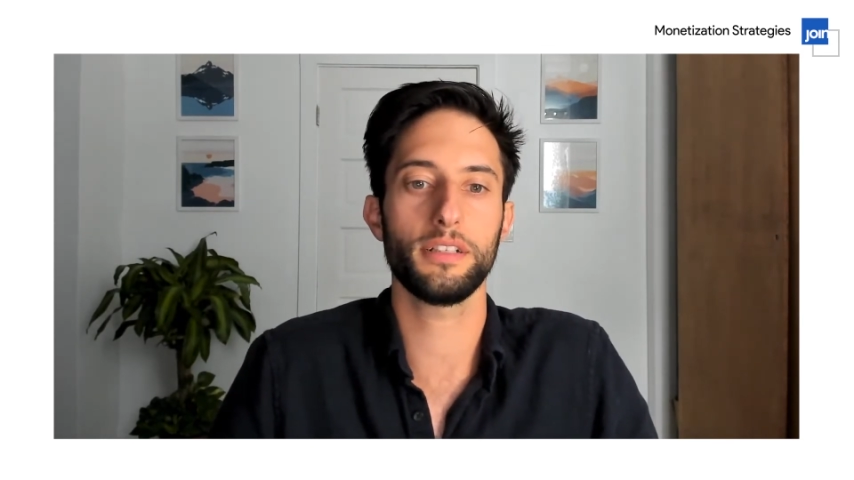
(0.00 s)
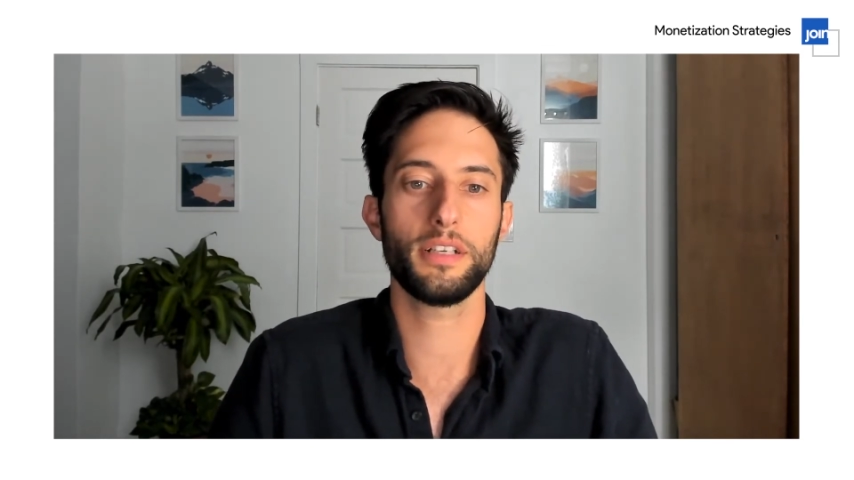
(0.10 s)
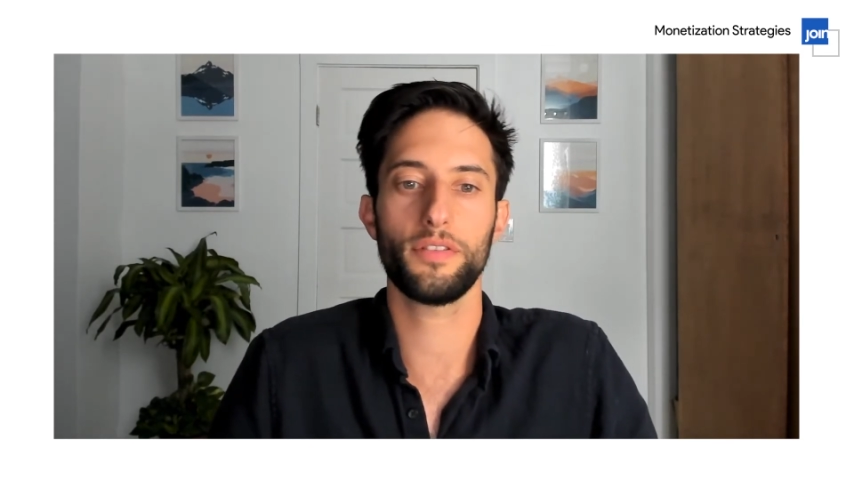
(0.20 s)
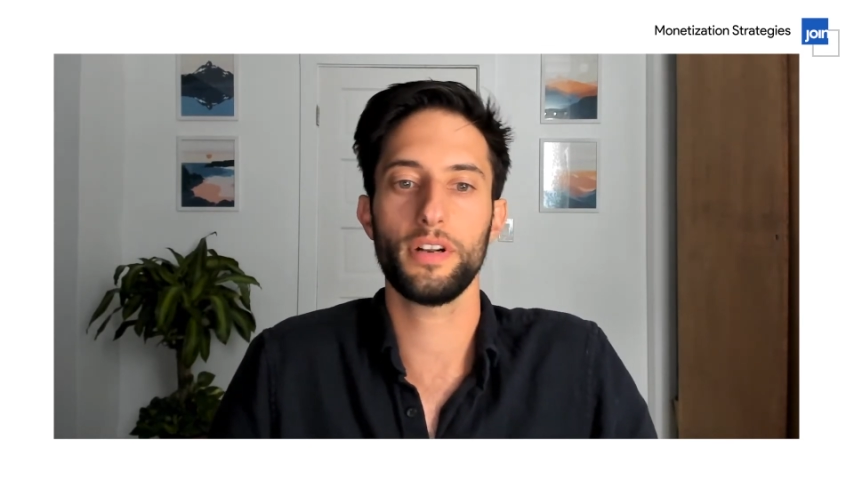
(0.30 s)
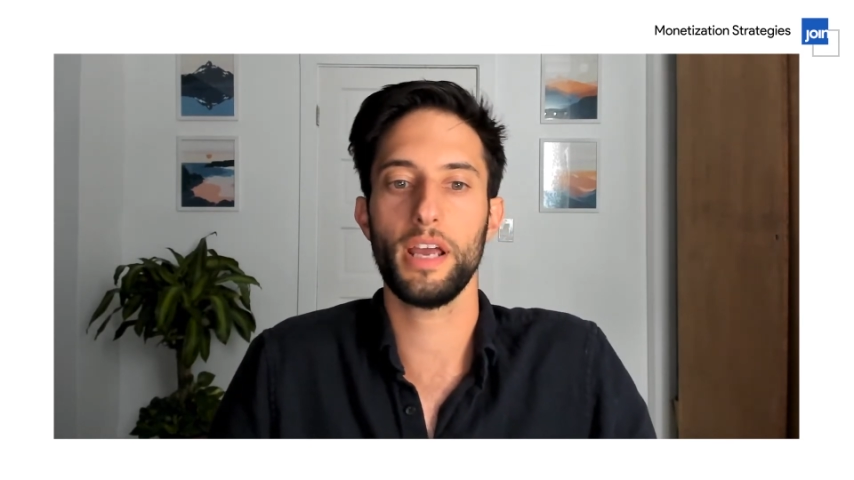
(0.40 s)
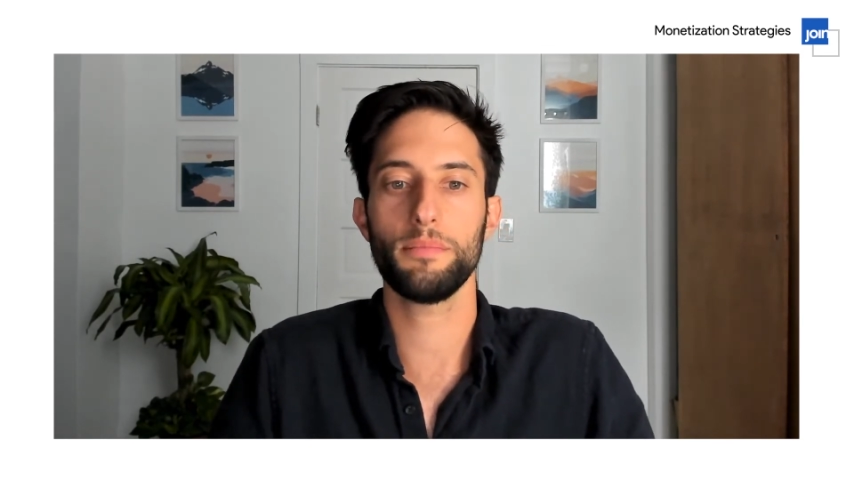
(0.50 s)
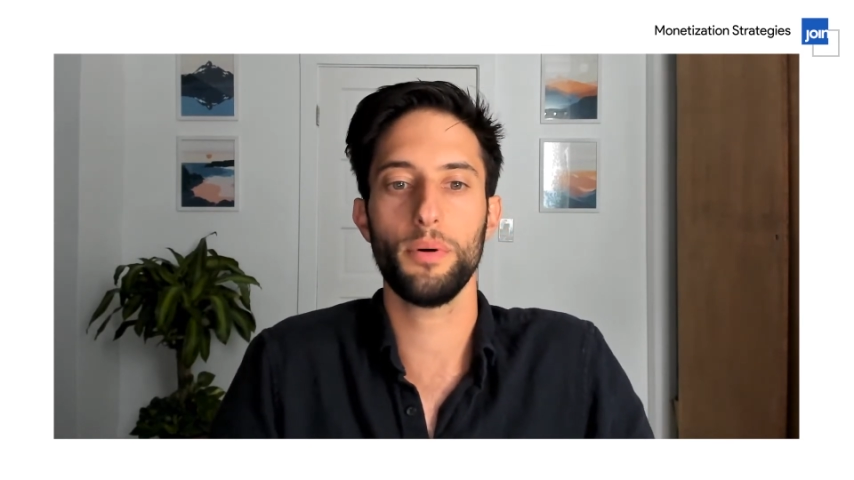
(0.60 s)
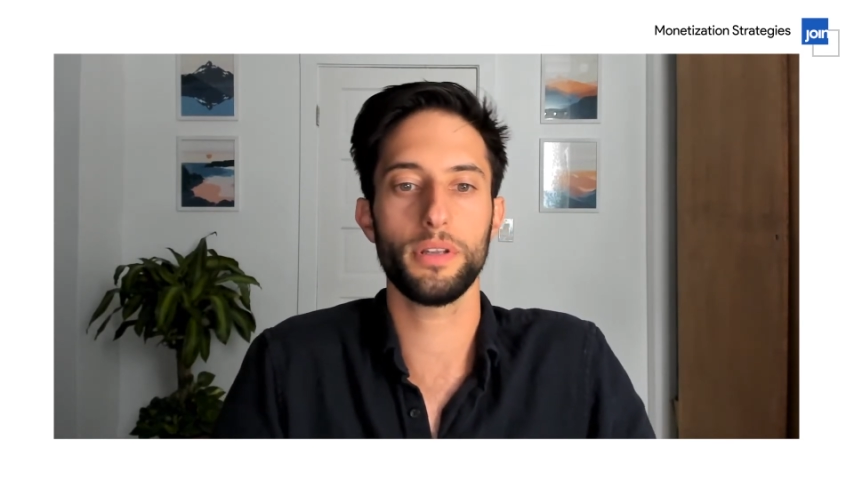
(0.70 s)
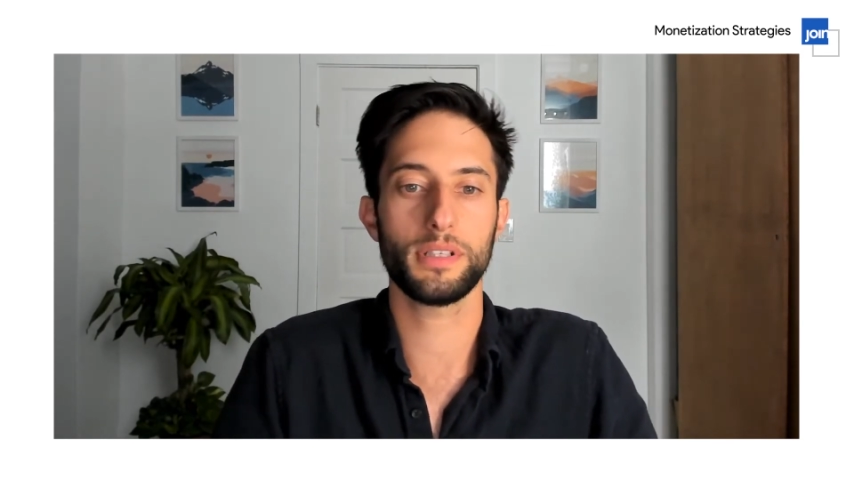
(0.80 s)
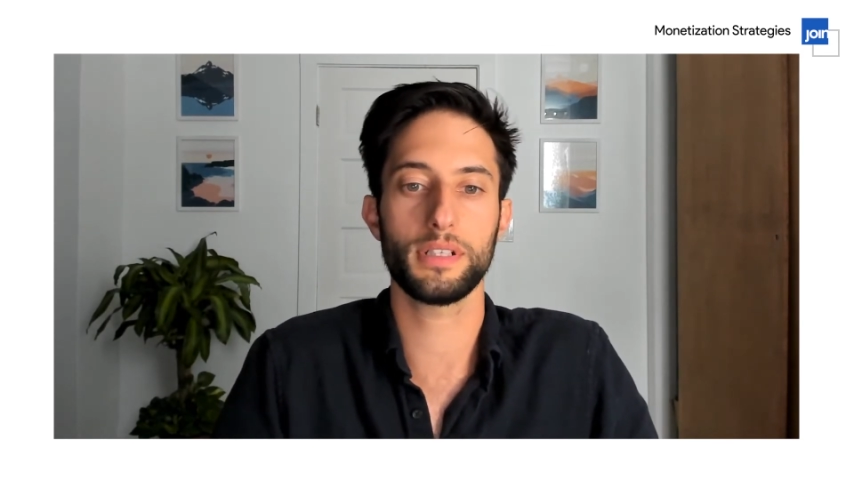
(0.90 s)
different
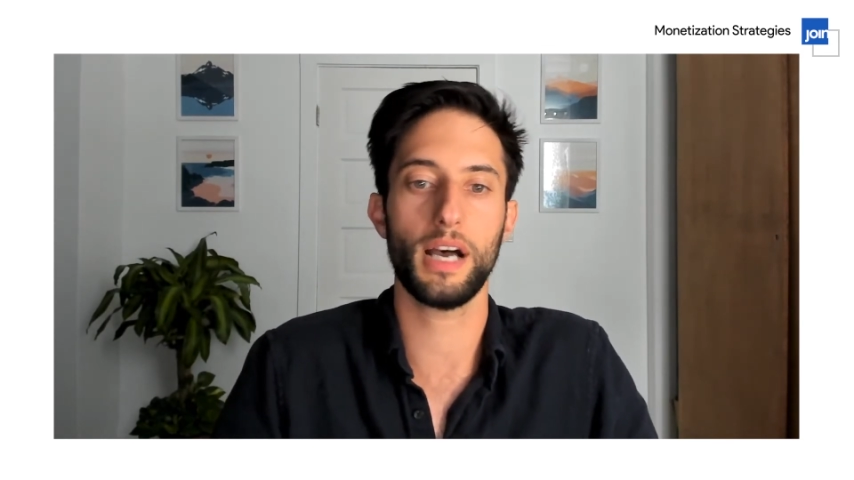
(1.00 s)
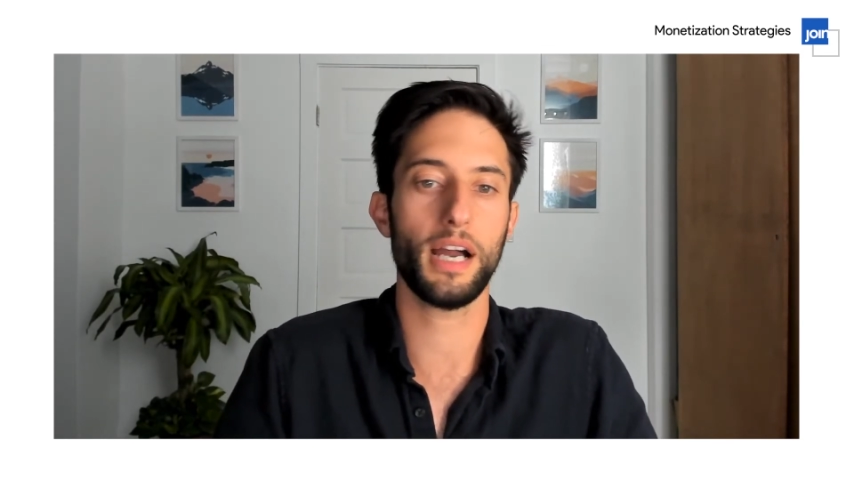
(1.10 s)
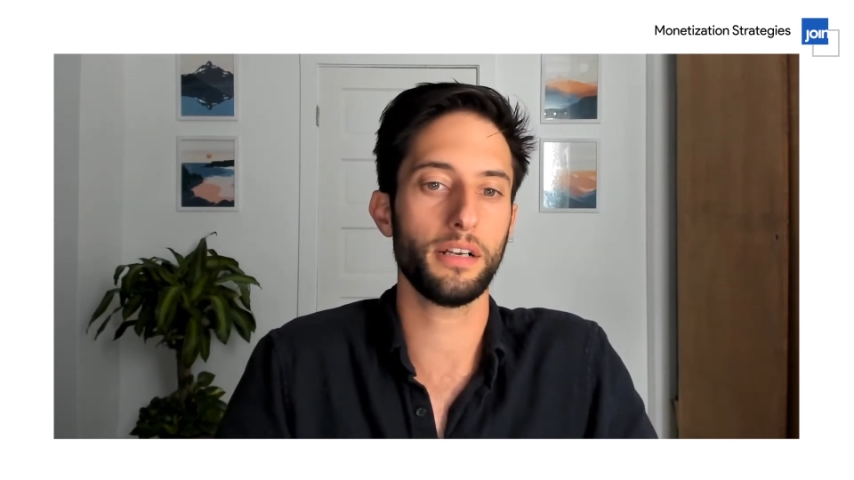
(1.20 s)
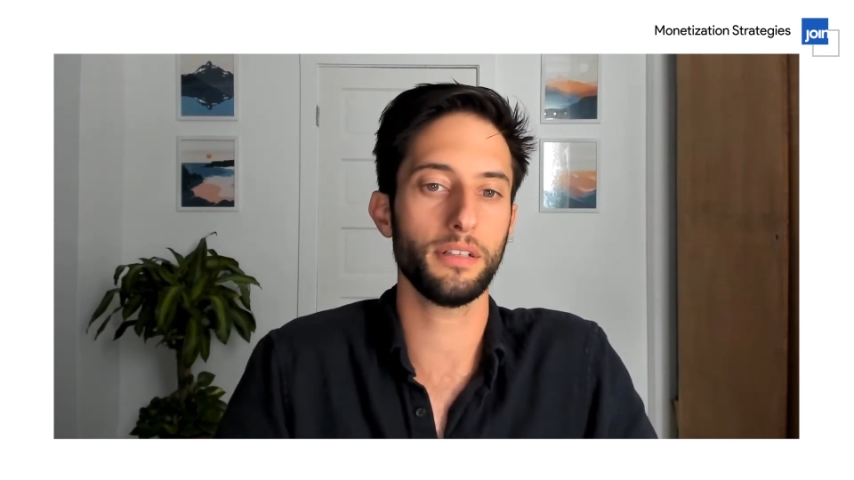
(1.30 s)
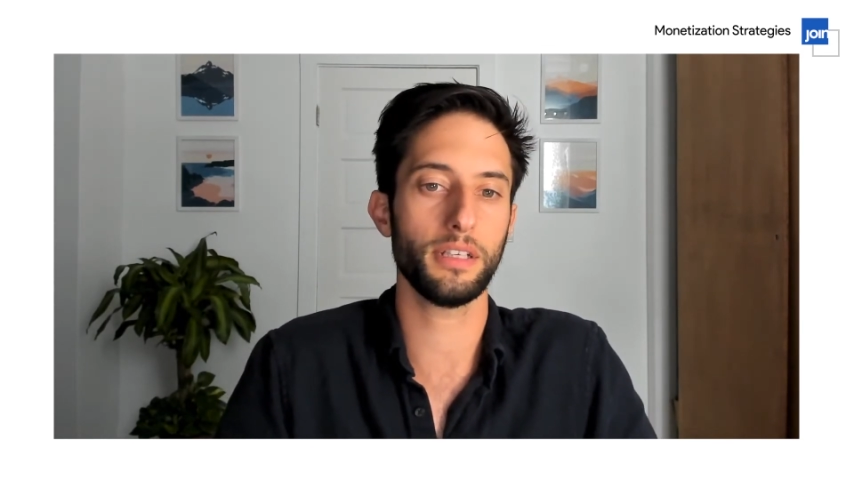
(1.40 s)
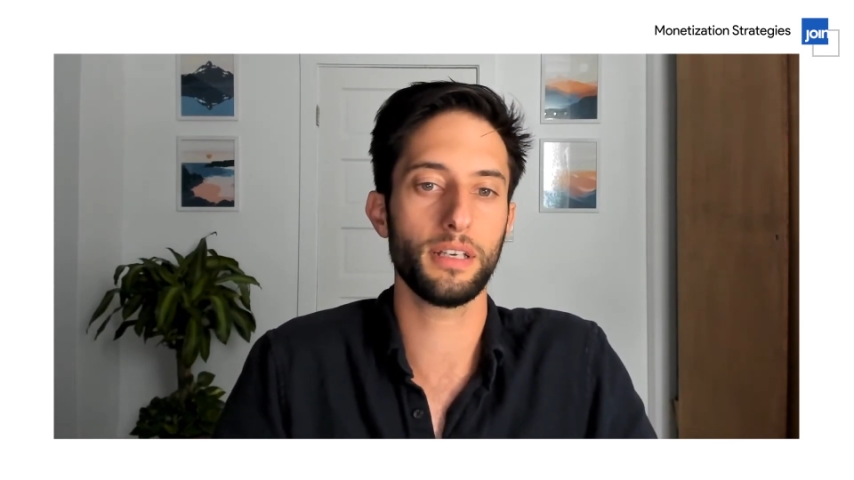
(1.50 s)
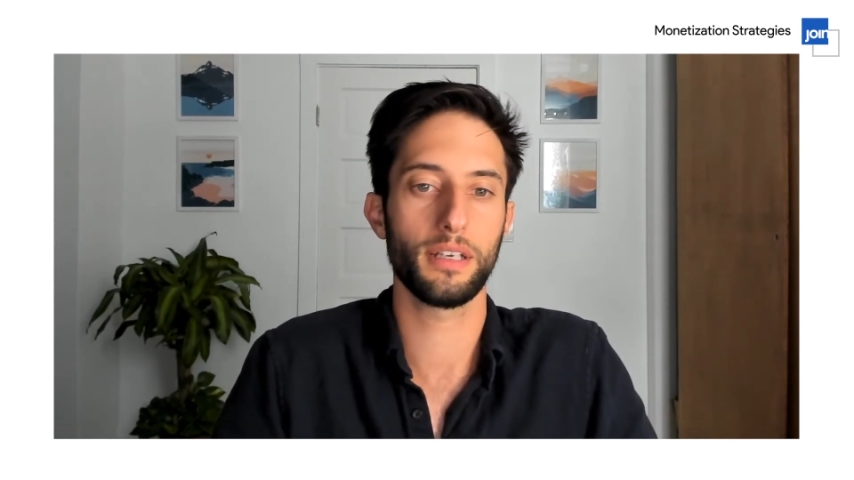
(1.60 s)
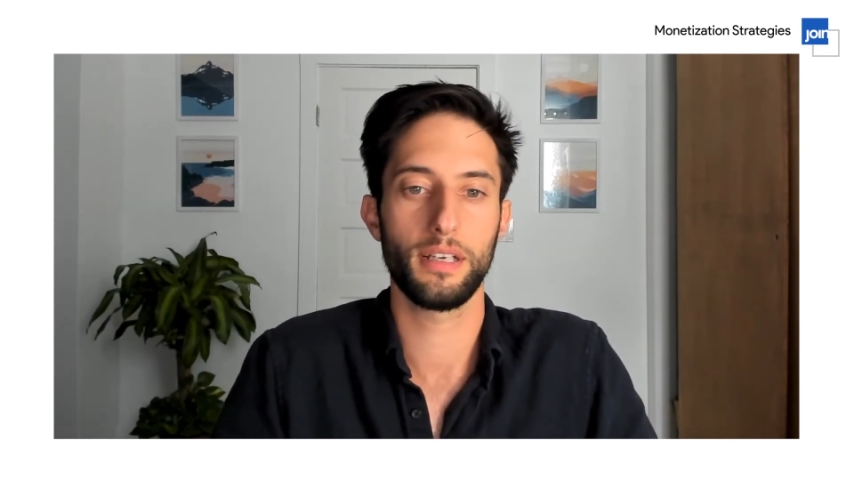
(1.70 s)
endpoints entirely,